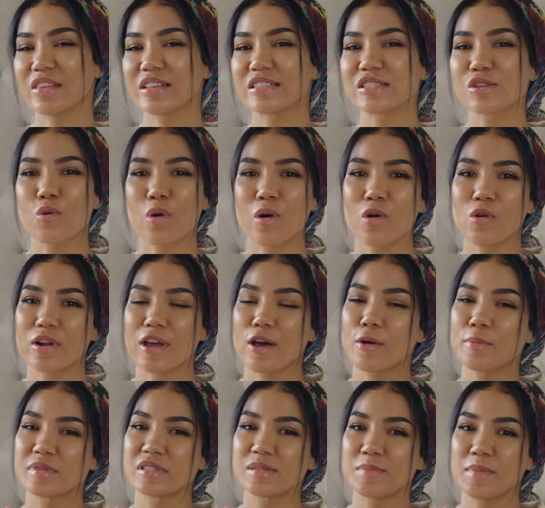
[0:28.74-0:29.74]
This quote
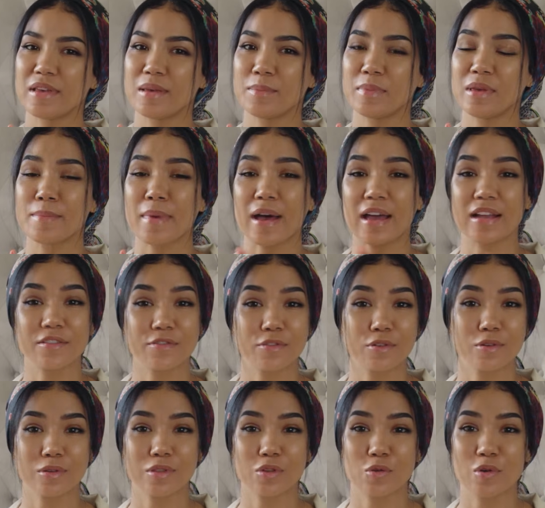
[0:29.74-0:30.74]
helps me be
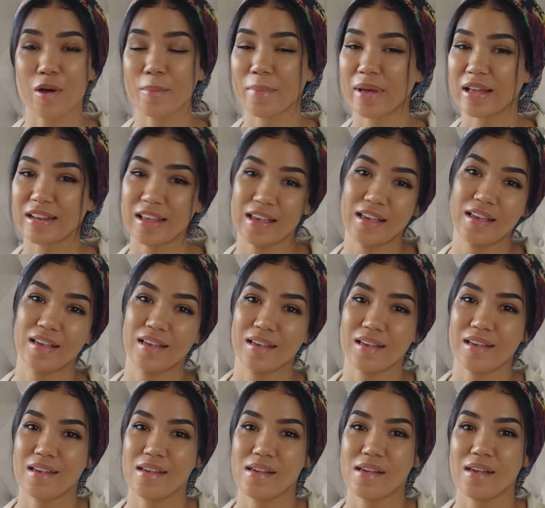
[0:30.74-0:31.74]
mindful throughout my day.
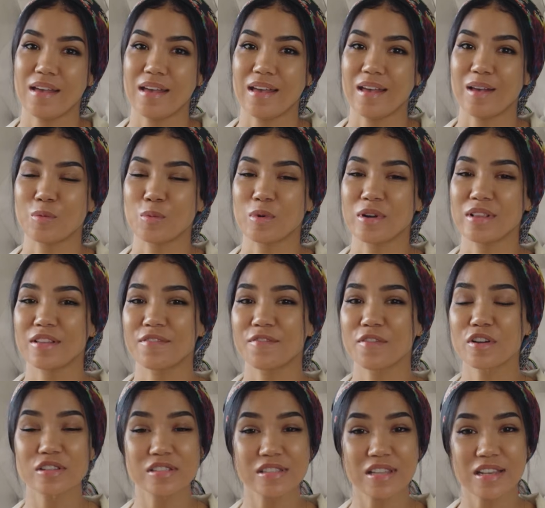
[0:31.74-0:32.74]
And one of the
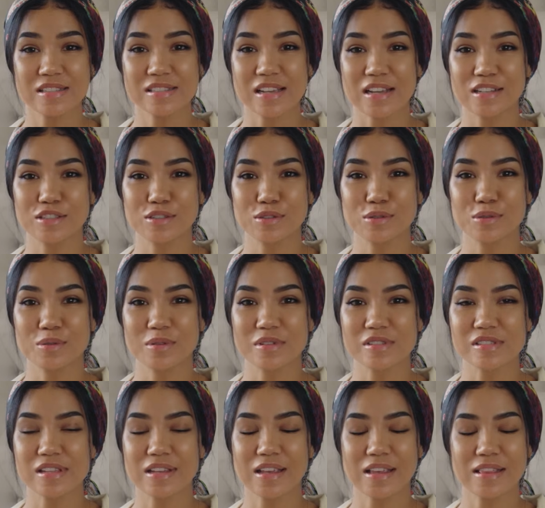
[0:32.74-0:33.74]
first things I do
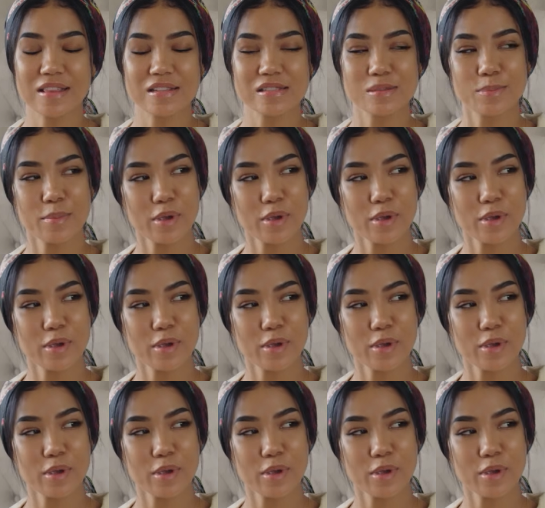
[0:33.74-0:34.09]
is look in this